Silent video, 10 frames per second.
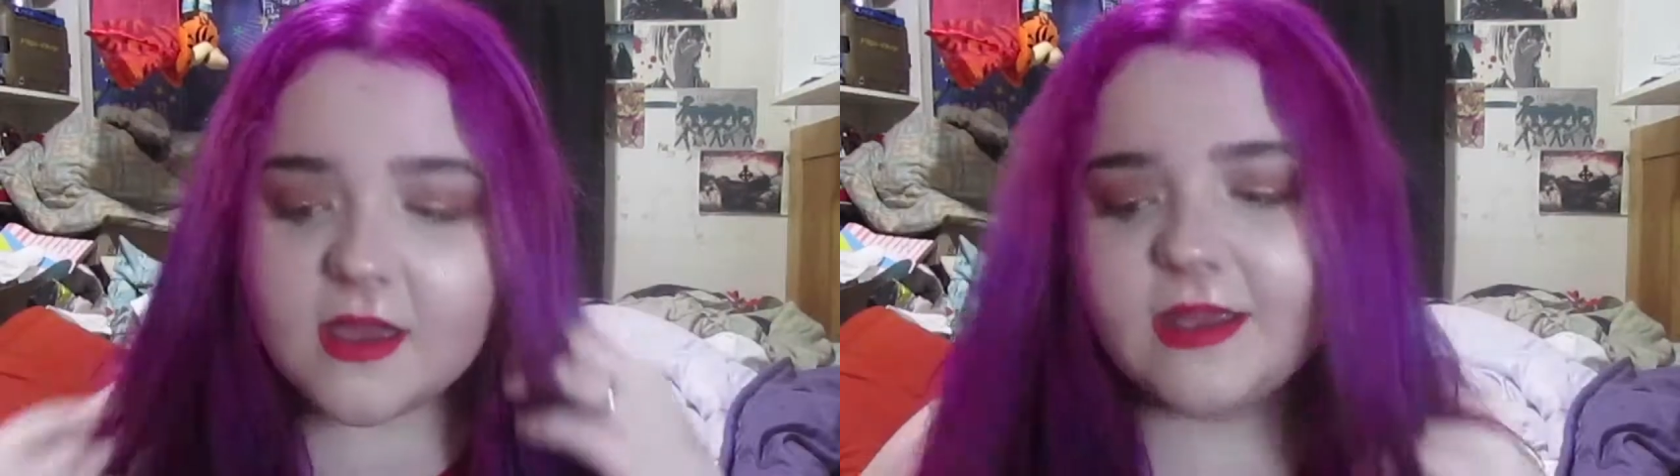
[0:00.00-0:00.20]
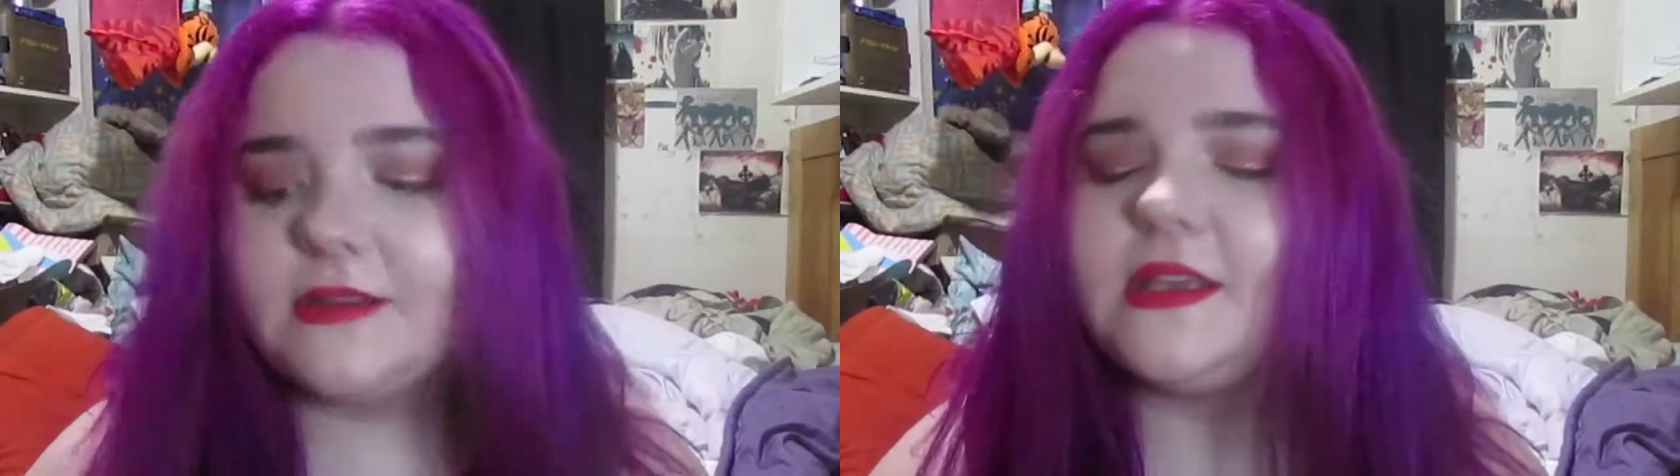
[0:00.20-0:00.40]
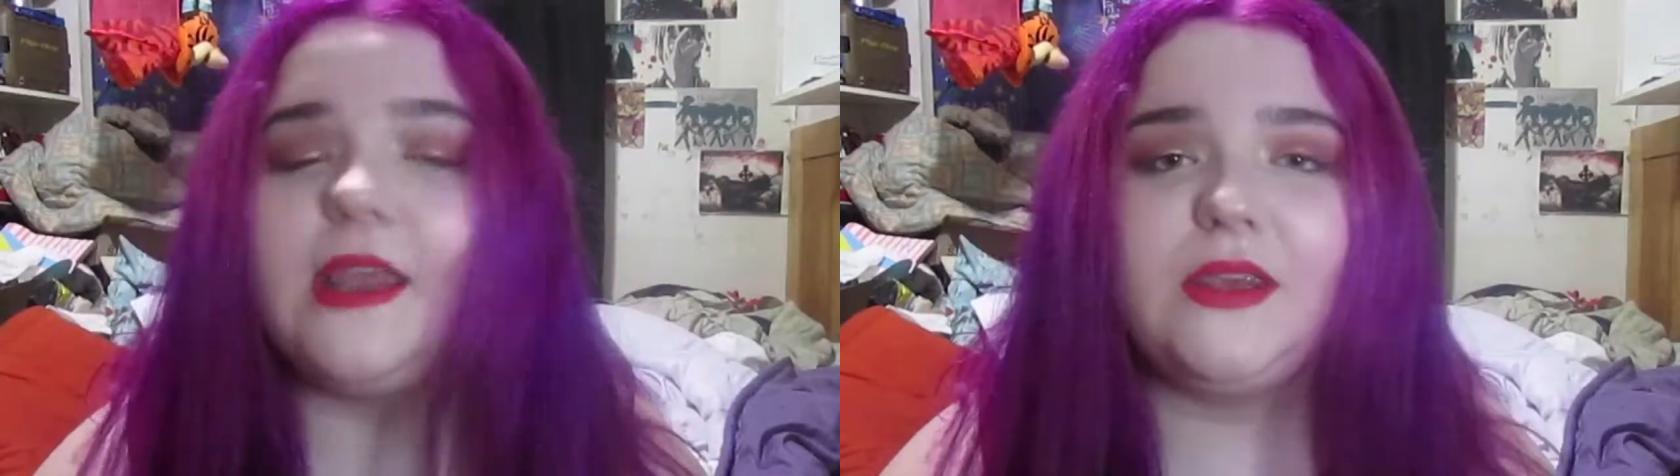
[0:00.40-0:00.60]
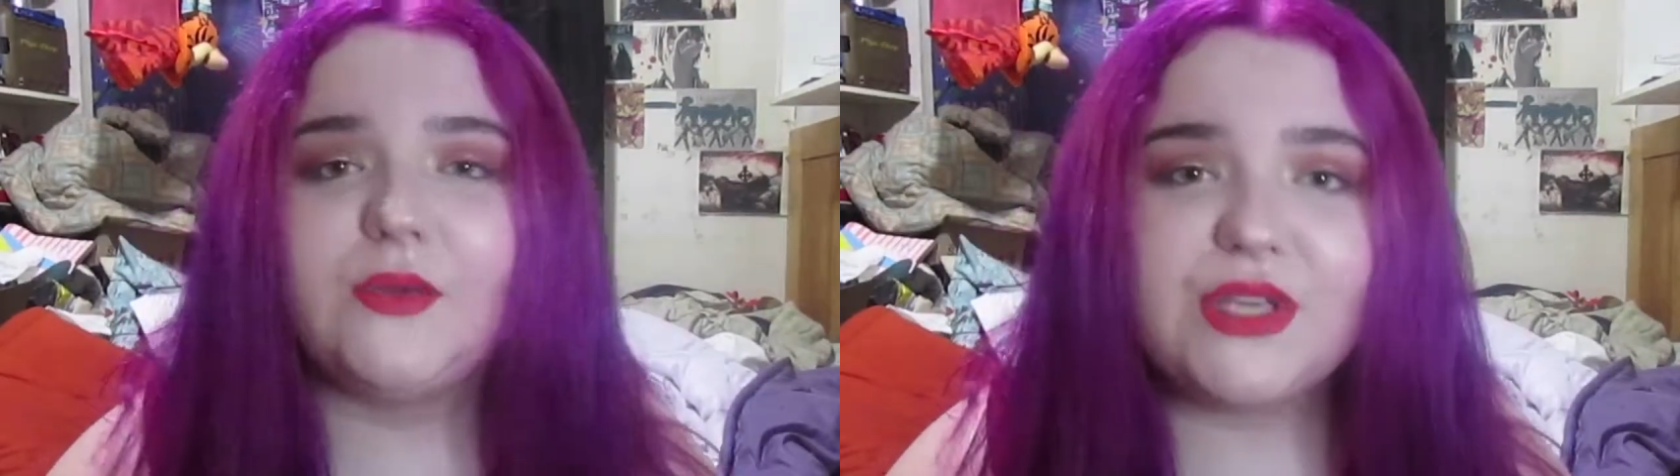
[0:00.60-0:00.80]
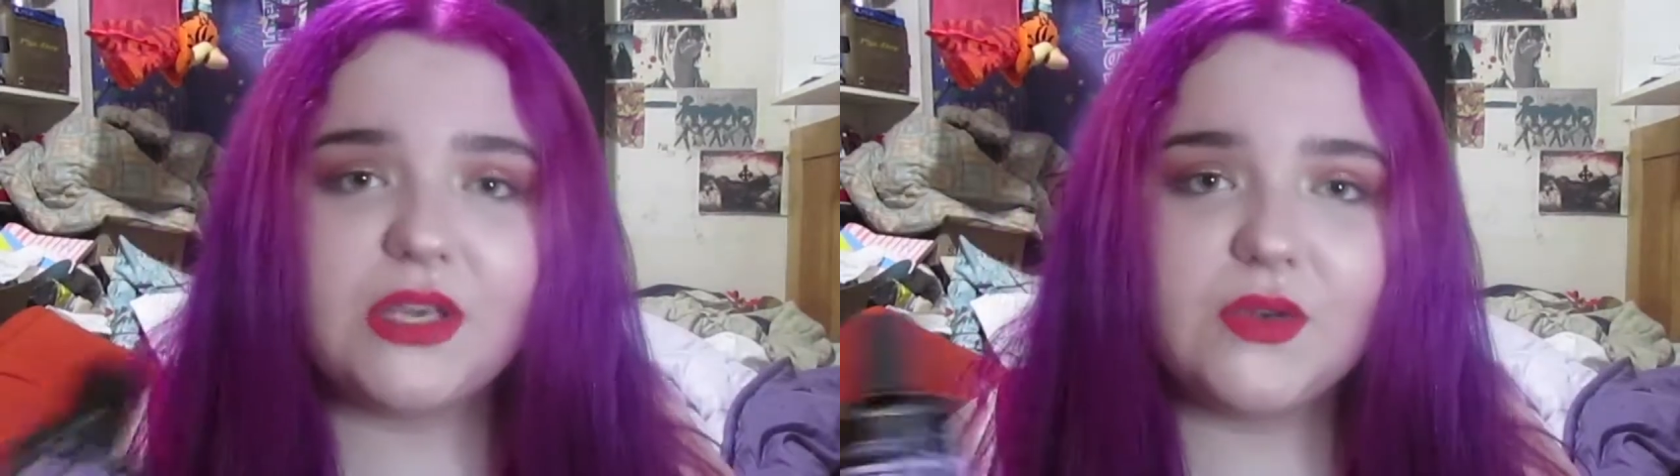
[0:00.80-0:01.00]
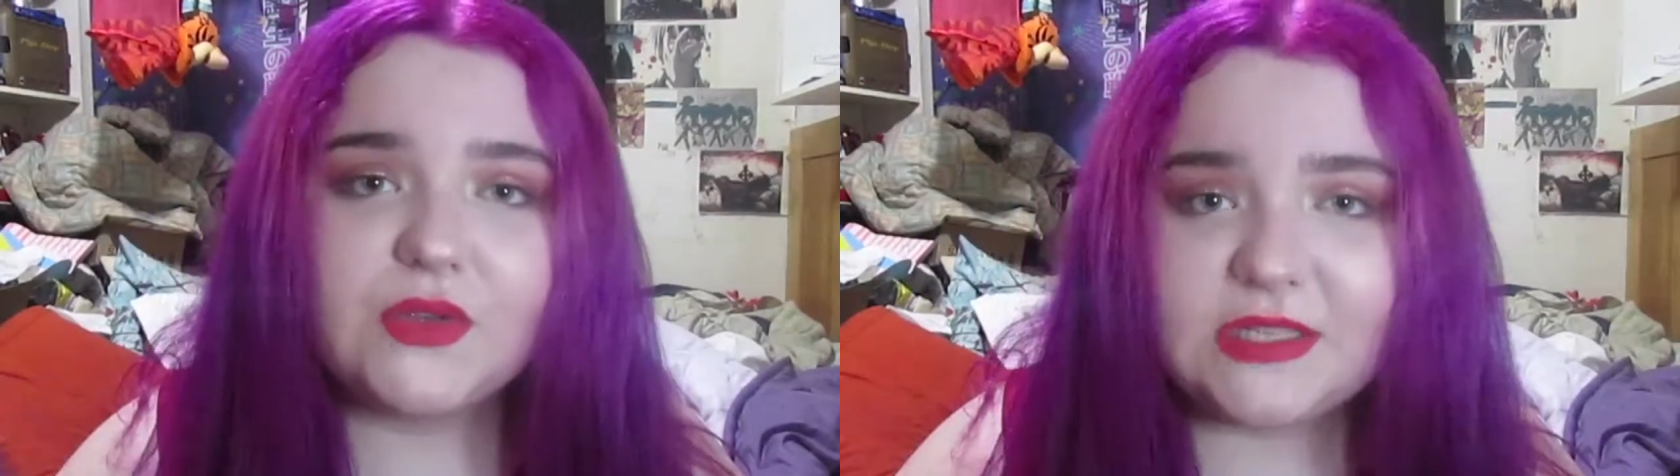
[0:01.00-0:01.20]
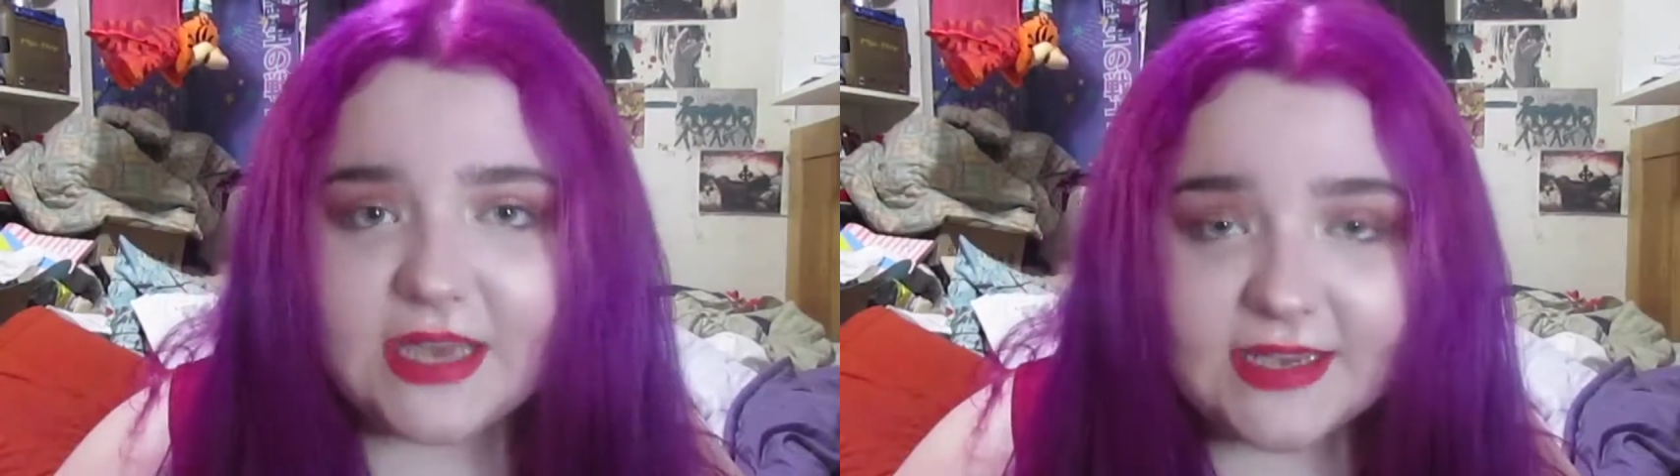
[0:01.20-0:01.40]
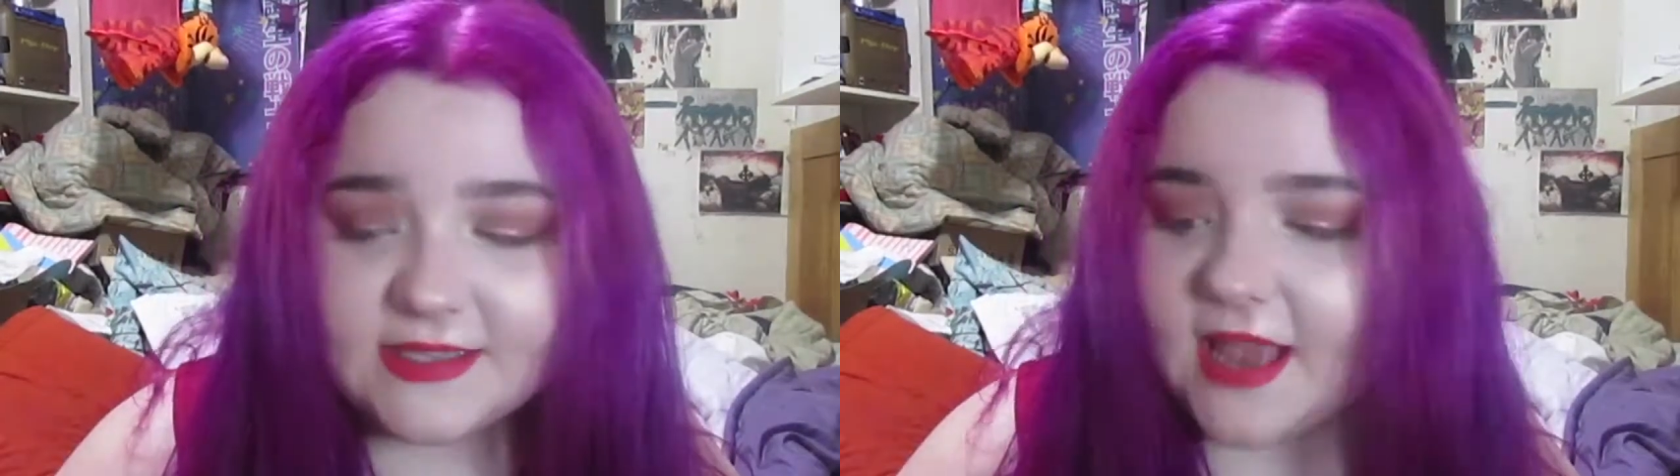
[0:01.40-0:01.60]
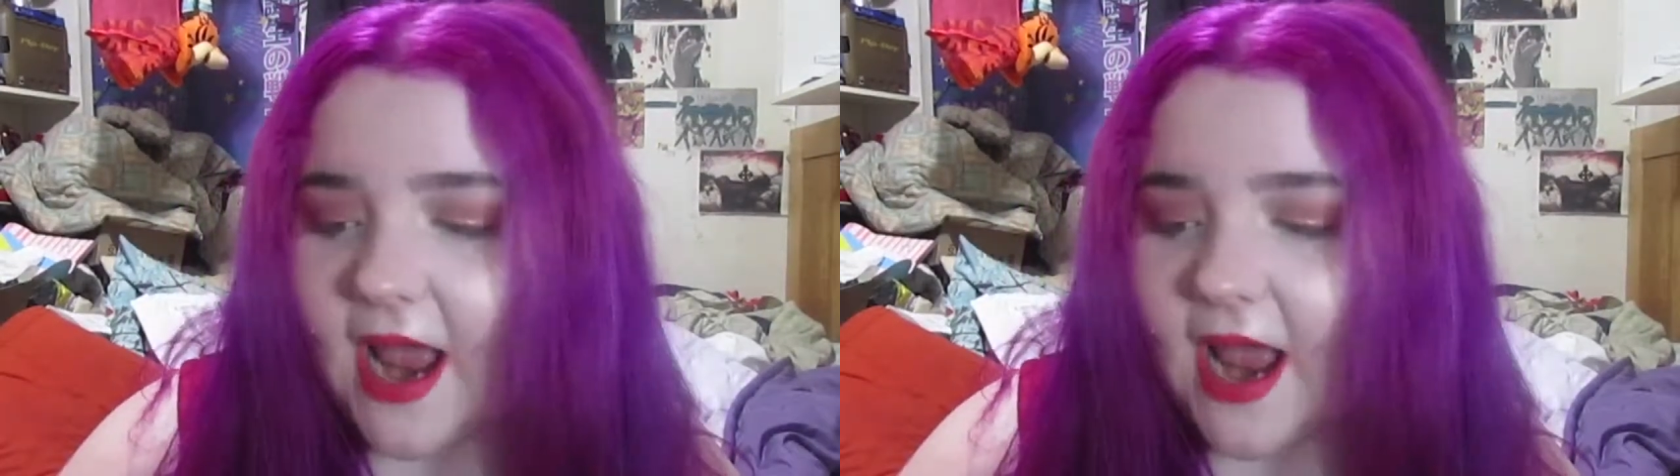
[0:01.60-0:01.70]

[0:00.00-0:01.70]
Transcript: continue to use this.